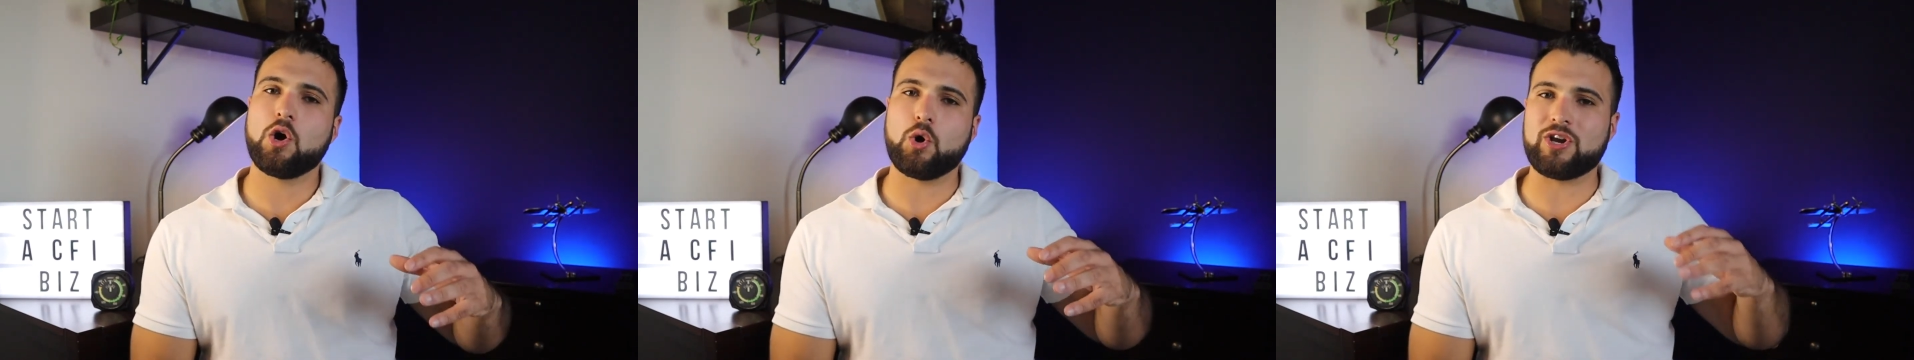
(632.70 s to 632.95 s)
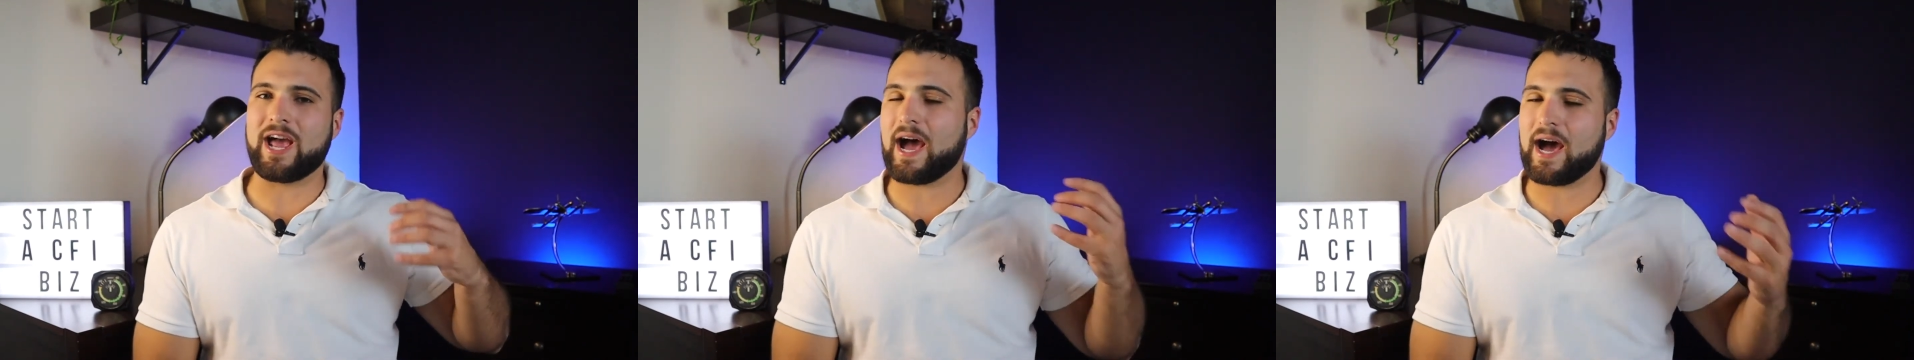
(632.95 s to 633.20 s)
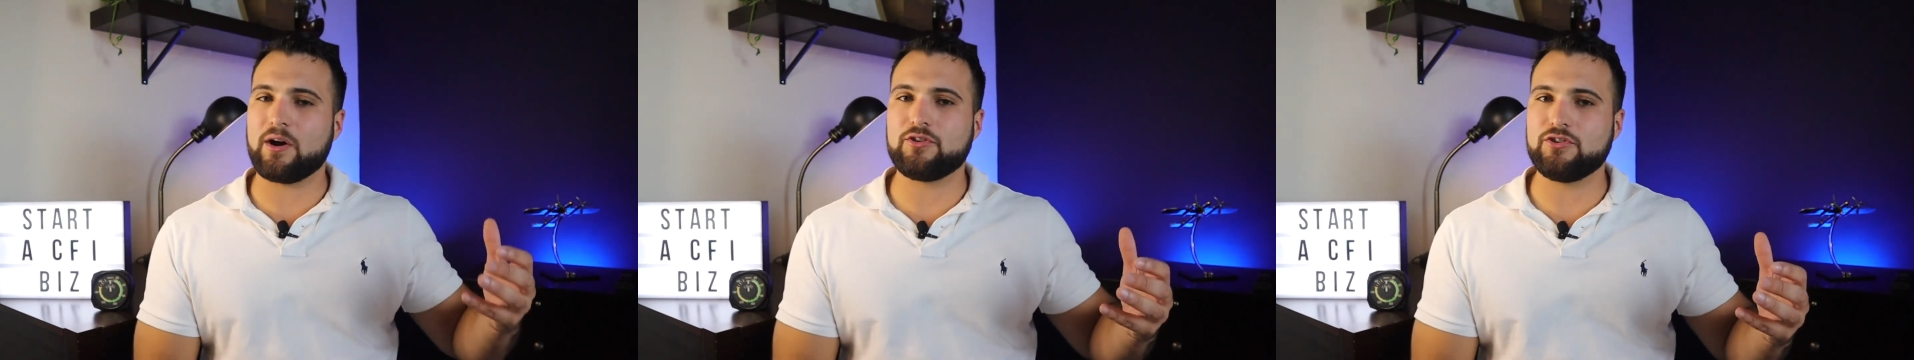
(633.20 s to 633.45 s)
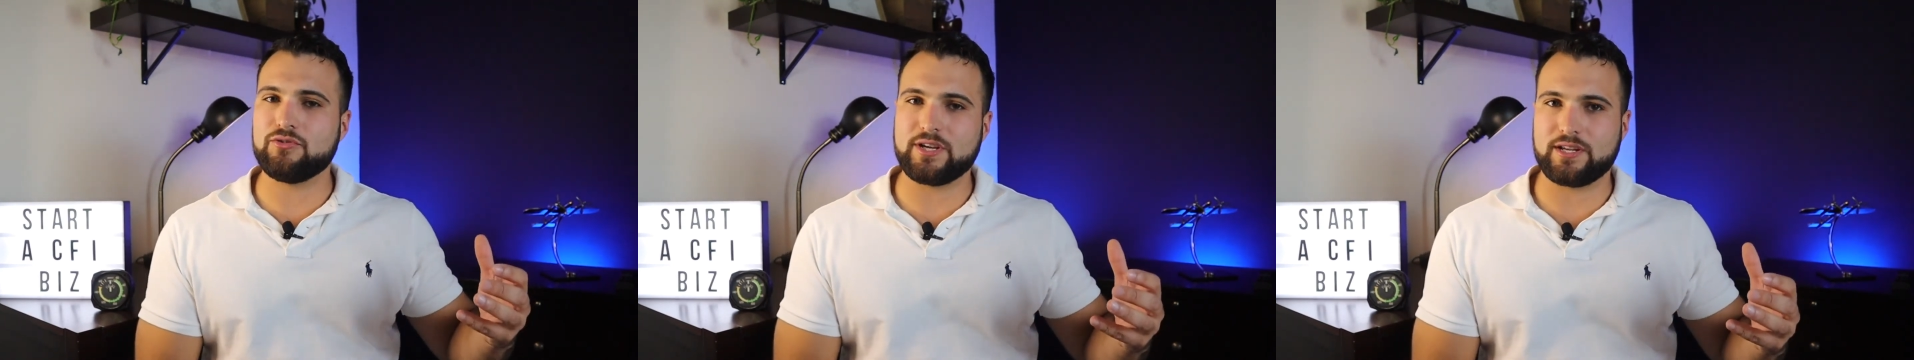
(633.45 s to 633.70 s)
on how
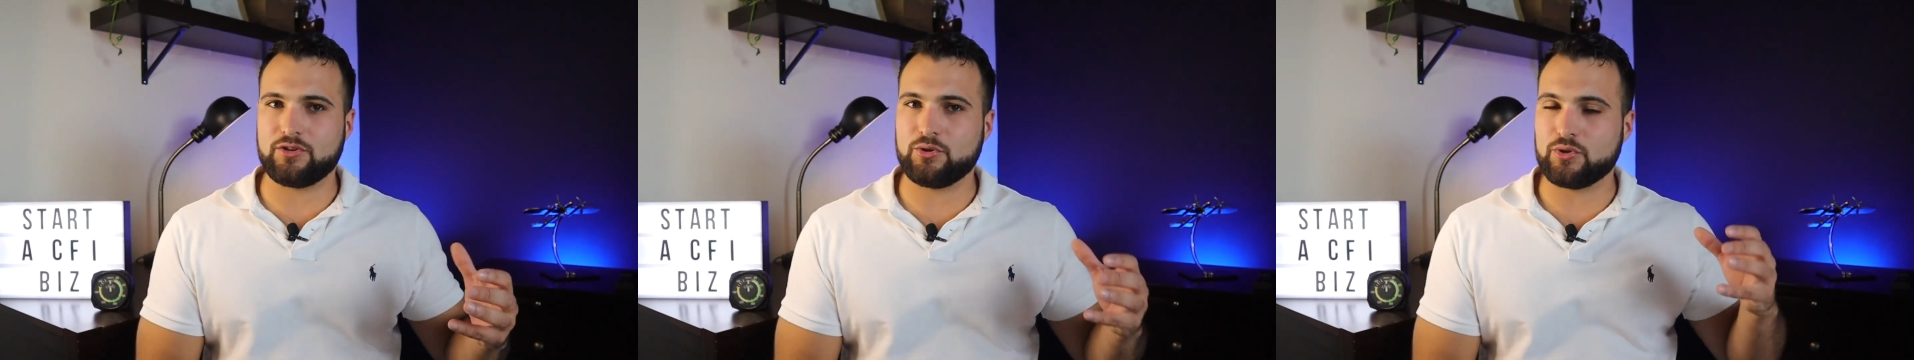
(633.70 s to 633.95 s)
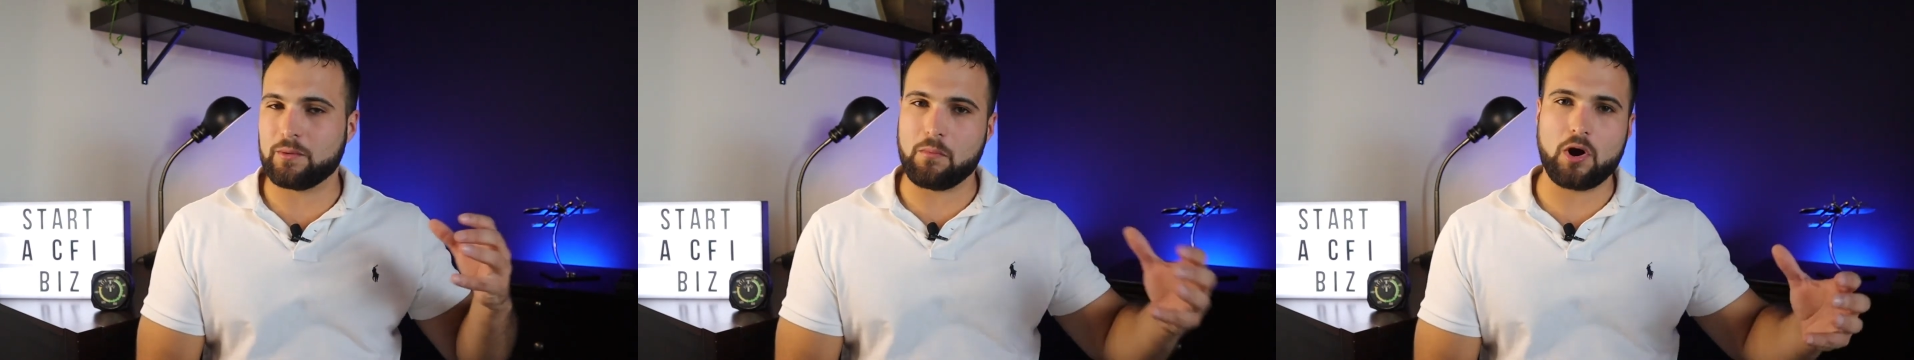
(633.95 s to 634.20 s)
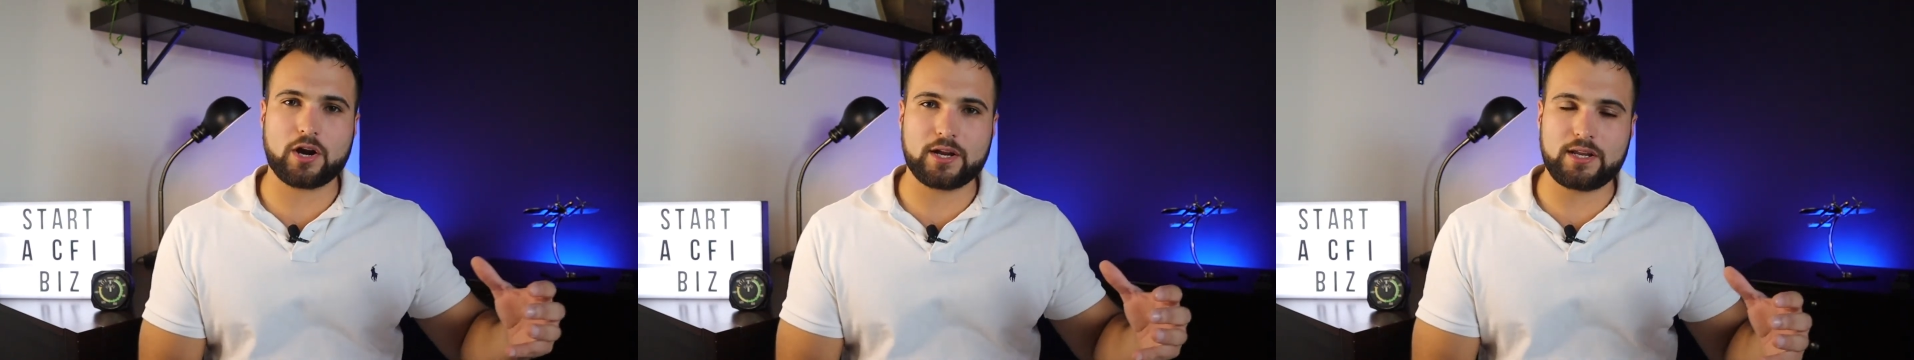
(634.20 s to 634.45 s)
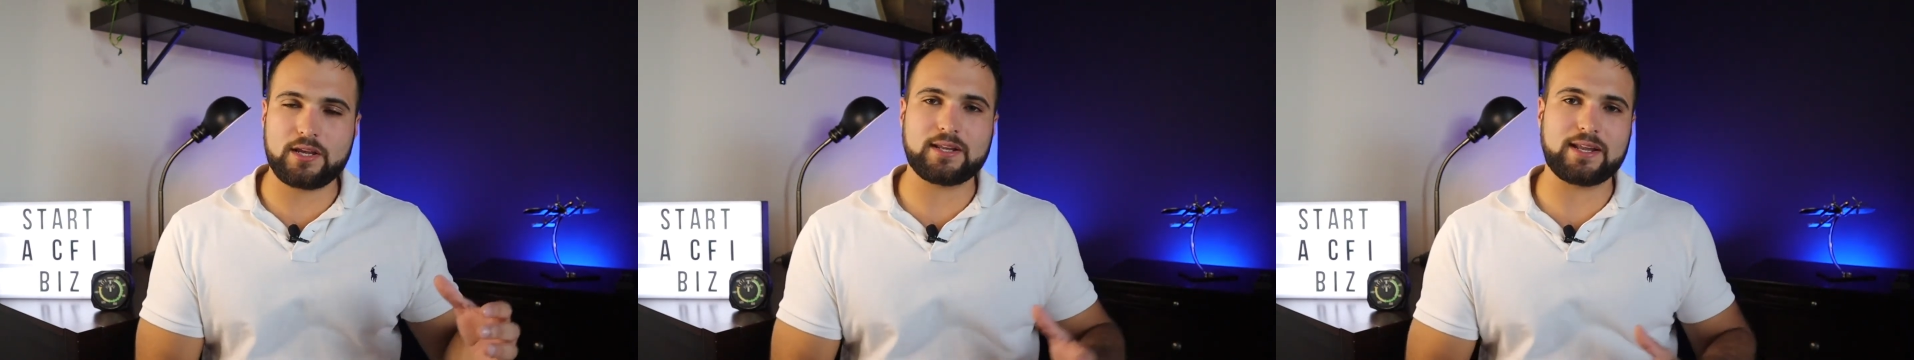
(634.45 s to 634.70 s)
you can do the marketing,